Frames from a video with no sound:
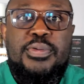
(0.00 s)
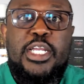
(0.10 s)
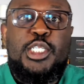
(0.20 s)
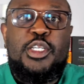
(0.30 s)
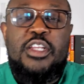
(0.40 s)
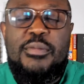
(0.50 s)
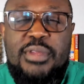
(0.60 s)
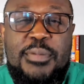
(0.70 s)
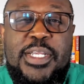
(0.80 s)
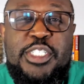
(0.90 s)
pressure and our
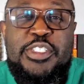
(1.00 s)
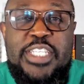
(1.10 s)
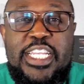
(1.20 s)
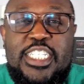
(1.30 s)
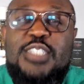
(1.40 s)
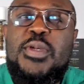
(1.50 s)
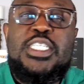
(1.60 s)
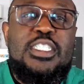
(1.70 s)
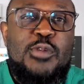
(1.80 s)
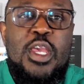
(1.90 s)
blood pressure stages,
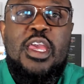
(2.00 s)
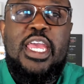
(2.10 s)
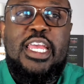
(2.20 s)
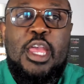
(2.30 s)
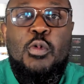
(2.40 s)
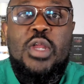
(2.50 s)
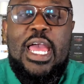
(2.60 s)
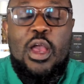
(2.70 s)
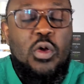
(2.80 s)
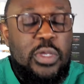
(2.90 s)
especially. And what
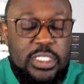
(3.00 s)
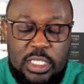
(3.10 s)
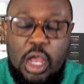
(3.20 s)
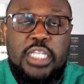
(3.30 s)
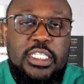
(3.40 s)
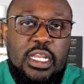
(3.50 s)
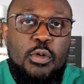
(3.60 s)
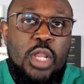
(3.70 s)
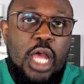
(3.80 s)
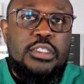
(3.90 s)
I always caution, that
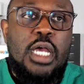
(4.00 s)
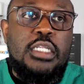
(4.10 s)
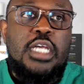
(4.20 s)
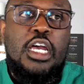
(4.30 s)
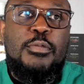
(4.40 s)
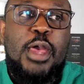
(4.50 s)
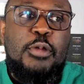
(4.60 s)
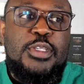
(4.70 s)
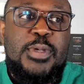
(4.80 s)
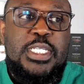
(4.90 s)
when I'll talk about,
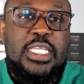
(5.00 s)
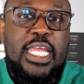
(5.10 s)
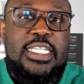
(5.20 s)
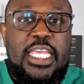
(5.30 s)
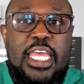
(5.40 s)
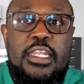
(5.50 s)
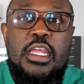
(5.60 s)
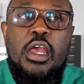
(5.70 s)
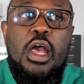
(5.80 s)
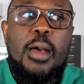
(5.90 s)
especially at the end,
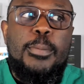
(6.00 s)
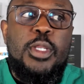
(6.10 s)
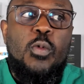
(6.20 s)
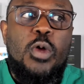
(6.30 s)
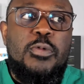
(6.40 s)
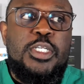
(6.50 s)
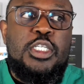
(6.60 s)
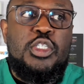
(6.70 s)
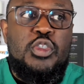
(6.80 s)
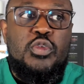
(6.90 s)
what we
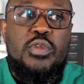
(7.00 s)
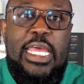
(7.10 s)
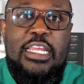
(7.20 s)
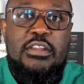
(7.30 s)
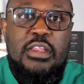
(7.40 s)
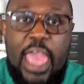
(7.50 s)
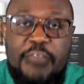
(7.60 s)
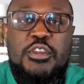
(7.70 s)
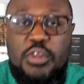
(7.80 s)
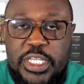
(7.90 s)
should do, like
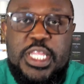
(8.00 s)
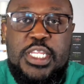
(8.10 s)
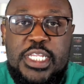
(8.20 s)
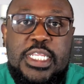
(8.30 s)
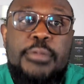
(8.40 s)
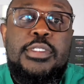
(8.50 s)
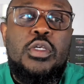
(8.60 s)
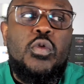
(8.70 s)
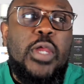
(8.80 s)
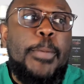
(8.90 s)
after you listen to this
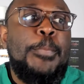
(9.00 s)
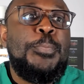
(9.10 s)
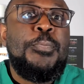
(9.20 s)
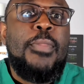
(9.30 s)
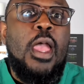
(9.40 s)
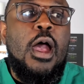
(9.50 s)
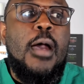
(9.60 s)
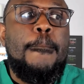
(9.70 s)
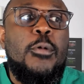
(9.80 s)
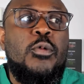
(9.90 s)
episode, right?
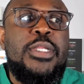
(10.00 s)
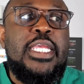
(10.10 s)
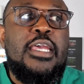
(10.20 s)
When we think